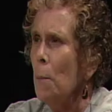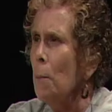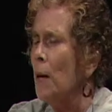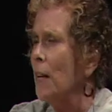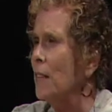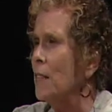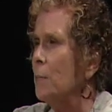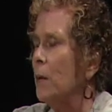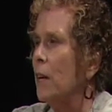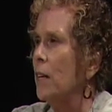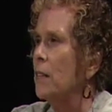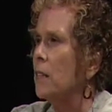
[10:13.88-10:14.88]
but
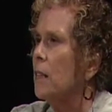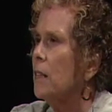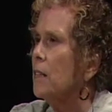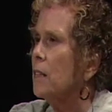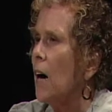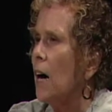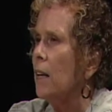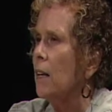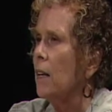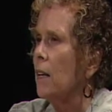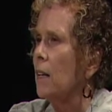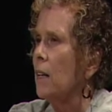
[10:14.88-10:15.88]
it's gotten,
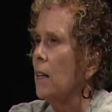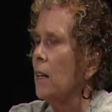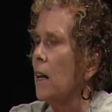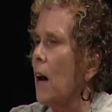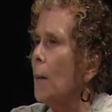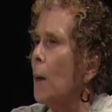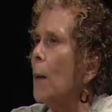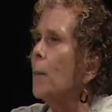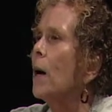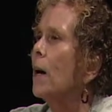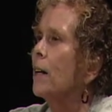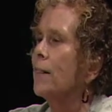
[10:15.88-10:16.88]

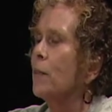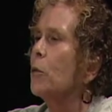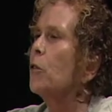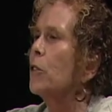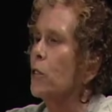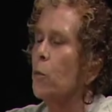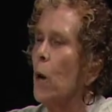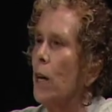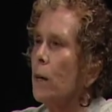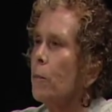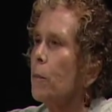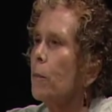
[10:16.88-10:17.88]
I guess I'm curious
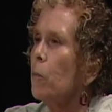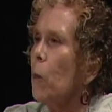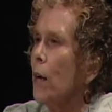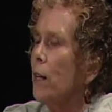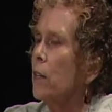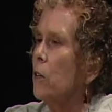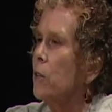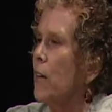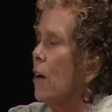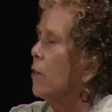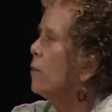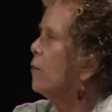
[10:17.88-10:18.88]
why it goes
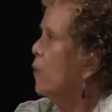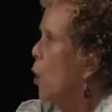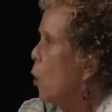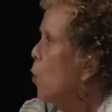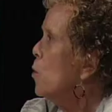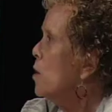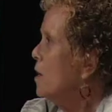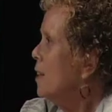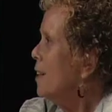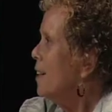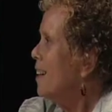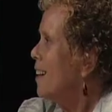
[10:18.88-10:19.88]
out of vogue
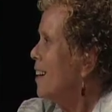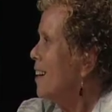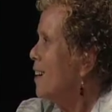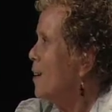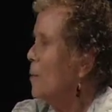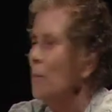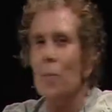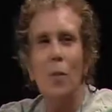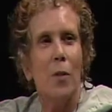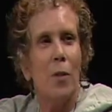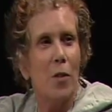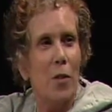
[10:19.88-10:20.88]

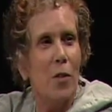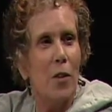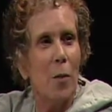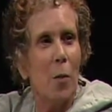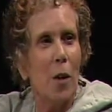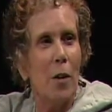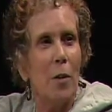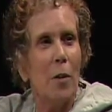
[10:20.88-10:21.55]
somewhat.